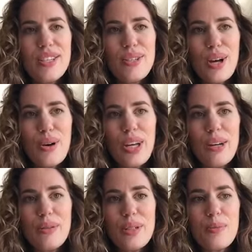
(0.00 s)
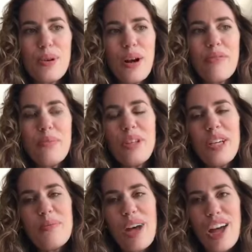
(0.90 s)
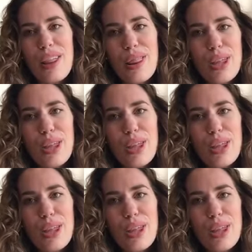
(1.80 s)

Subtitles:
So it was probably my